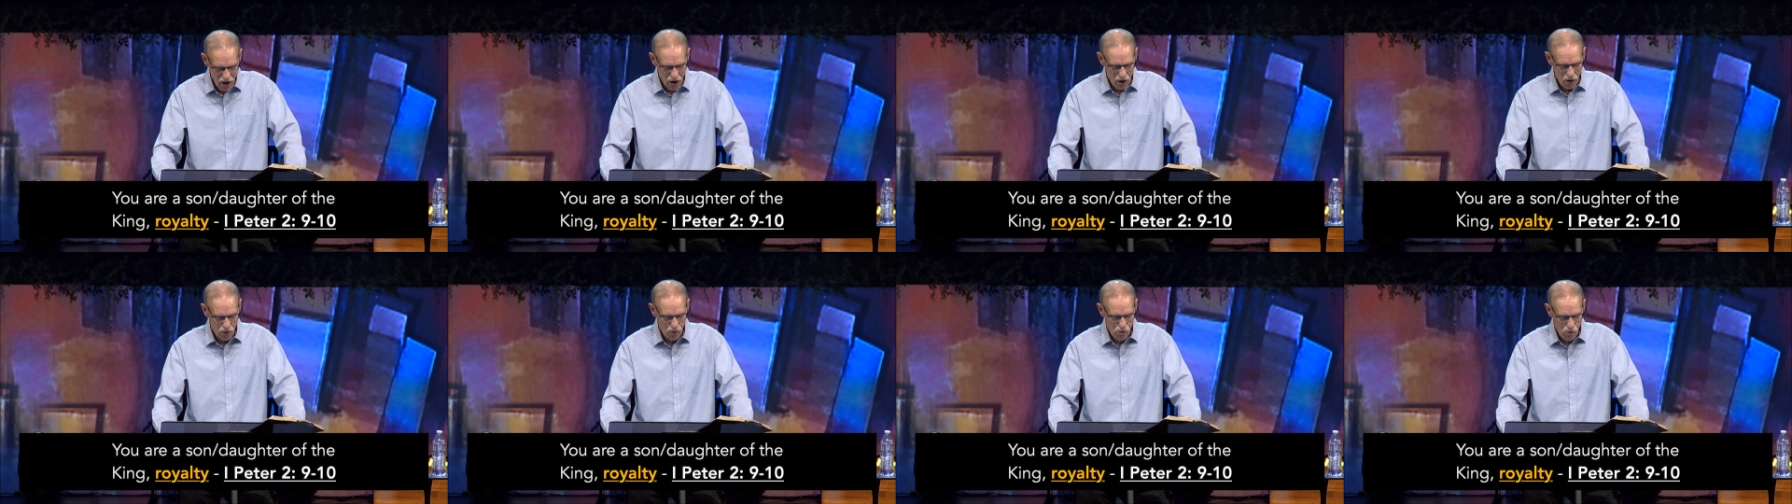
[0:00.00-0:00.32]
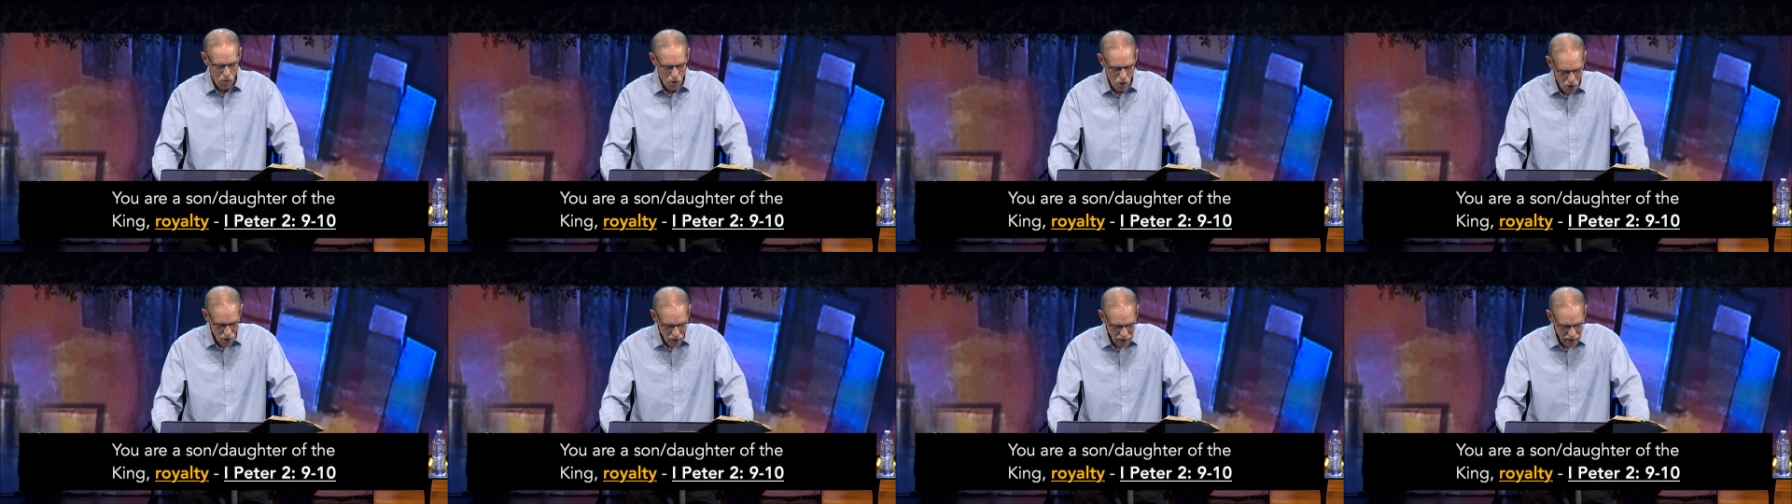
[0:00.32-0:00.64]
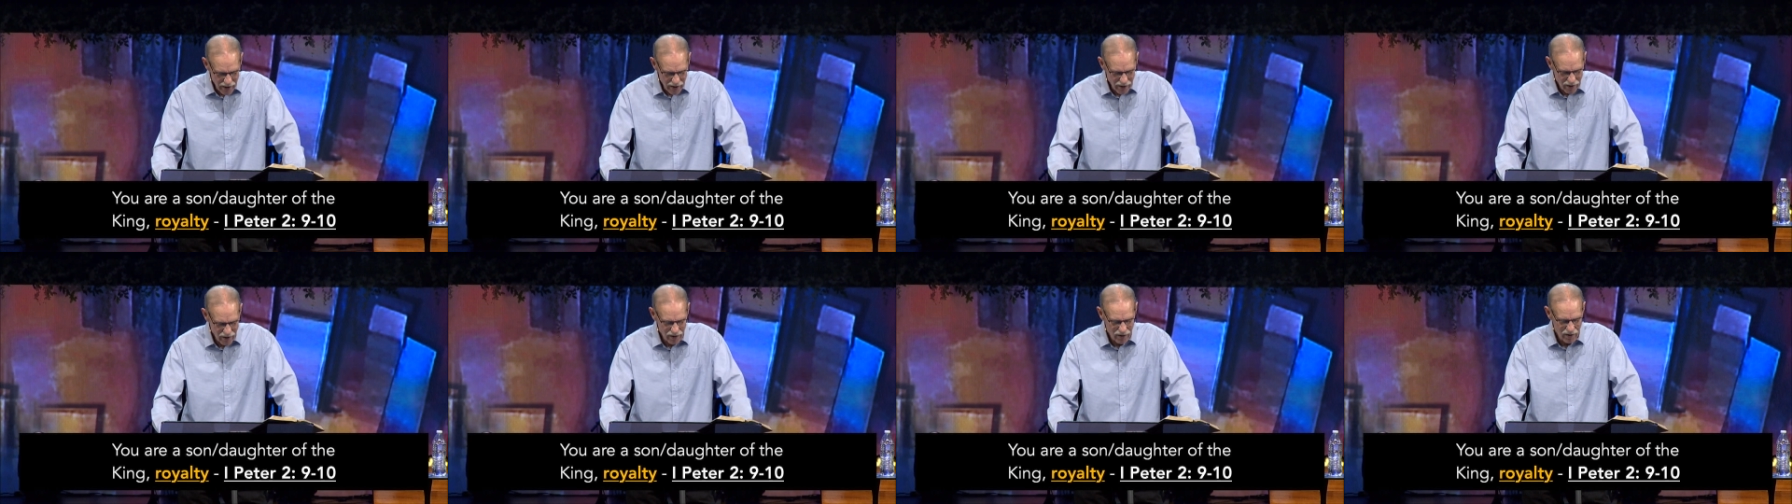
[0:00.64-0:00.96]
a
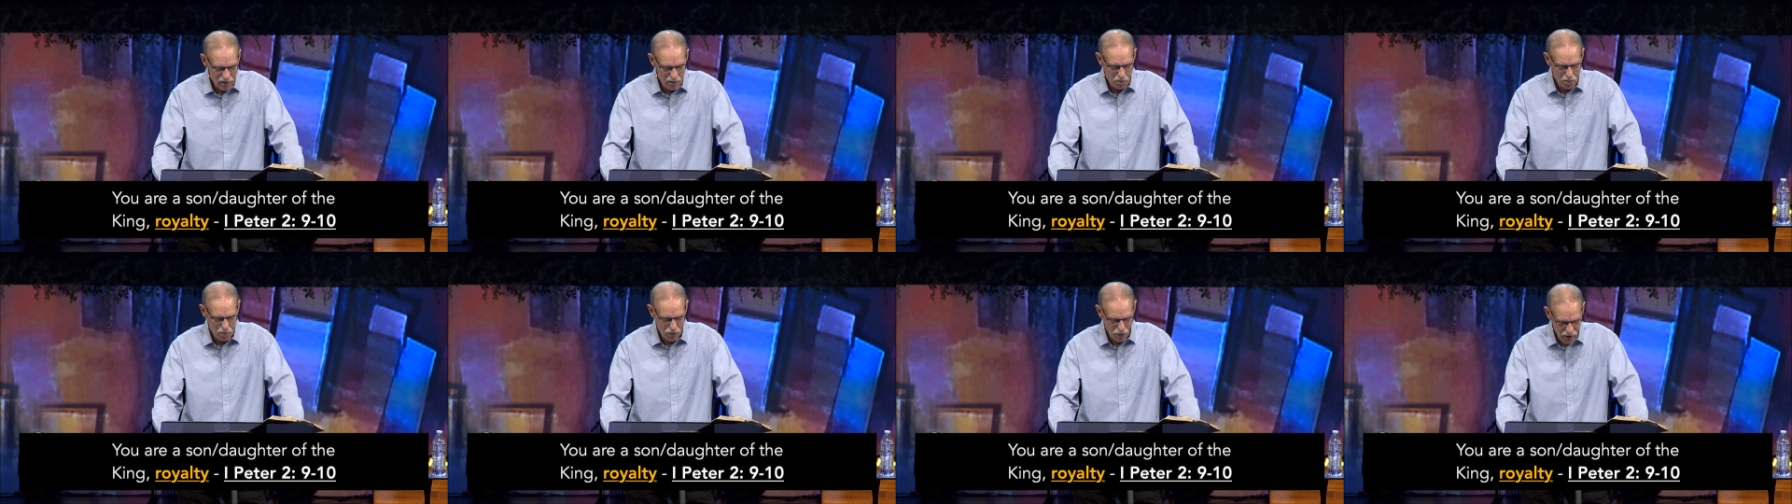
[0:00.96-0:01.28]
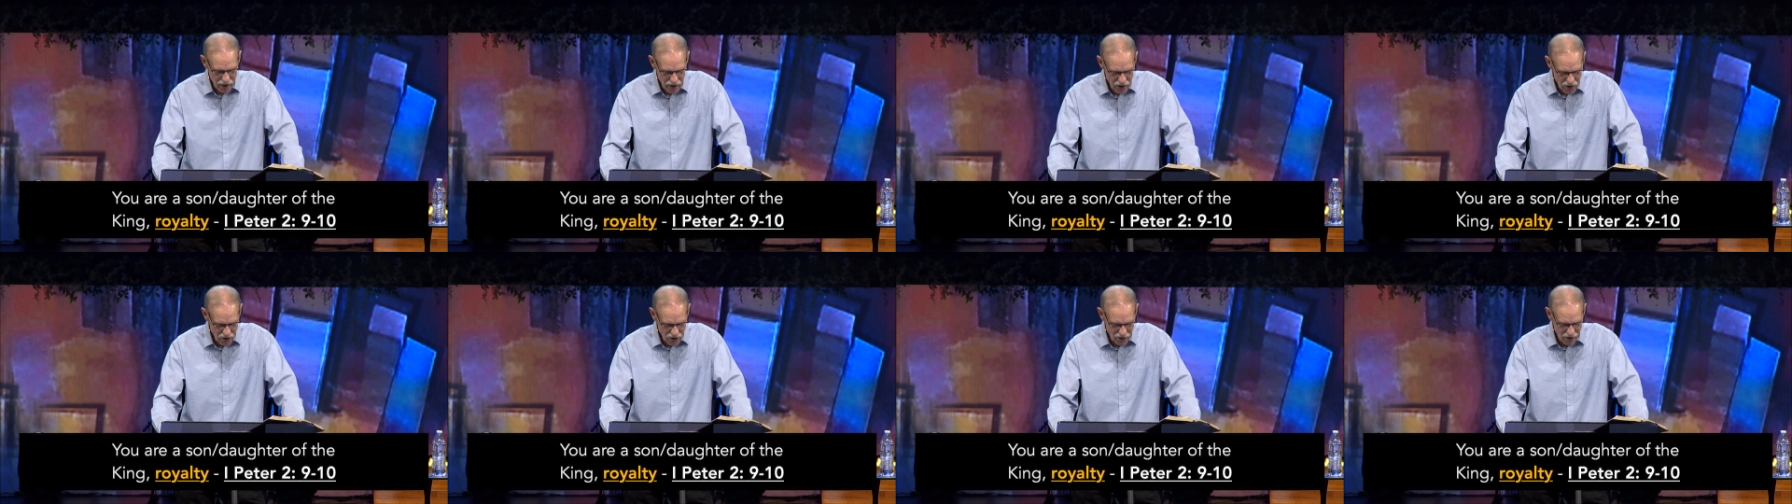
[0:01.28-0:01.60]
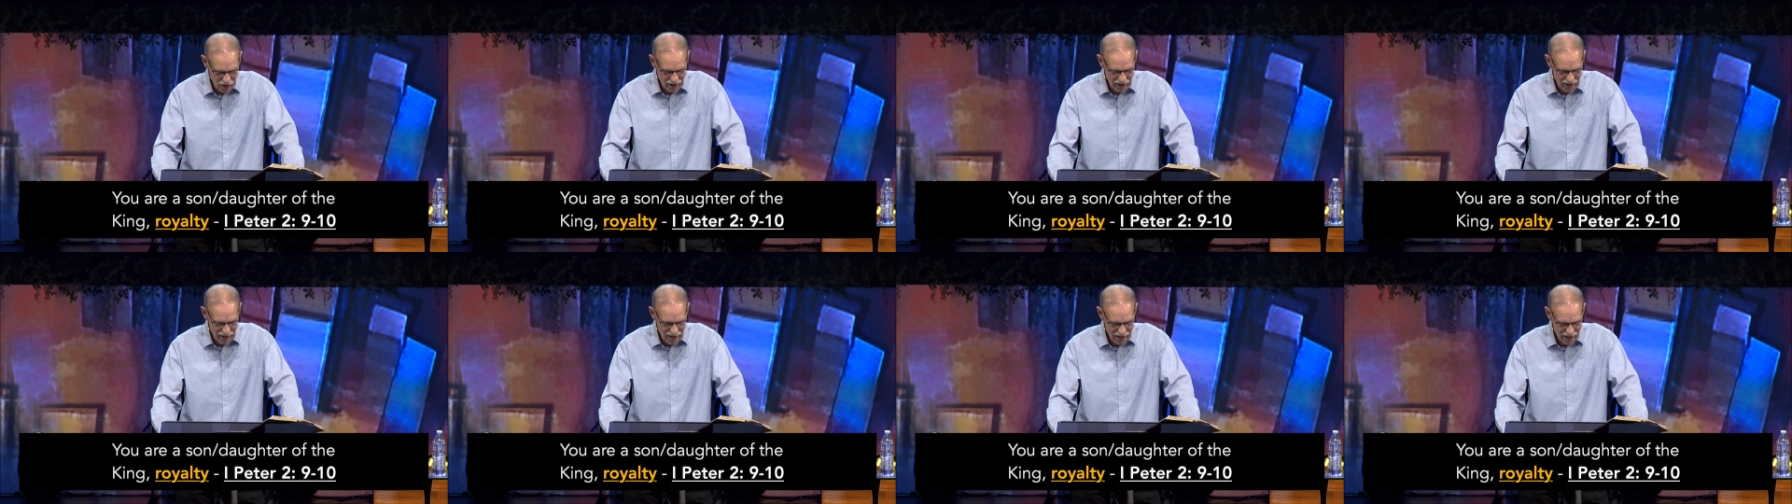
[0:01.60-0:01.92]
royal
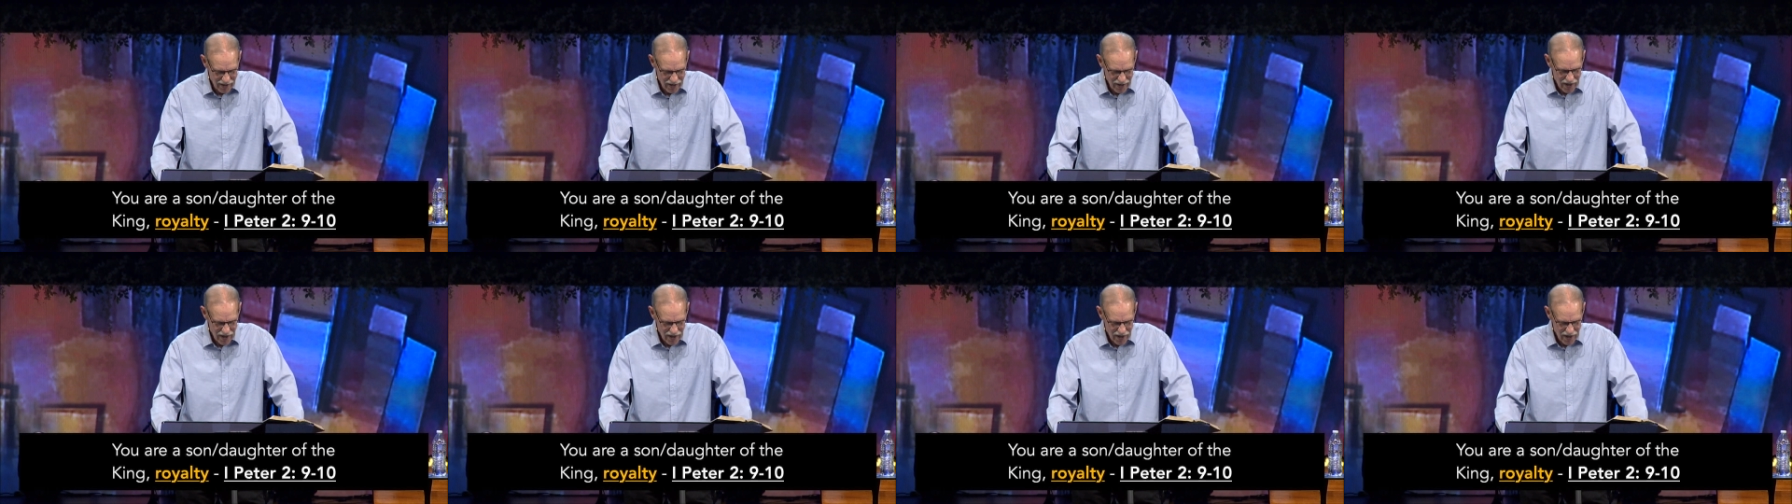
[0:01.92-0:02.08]
priesthood,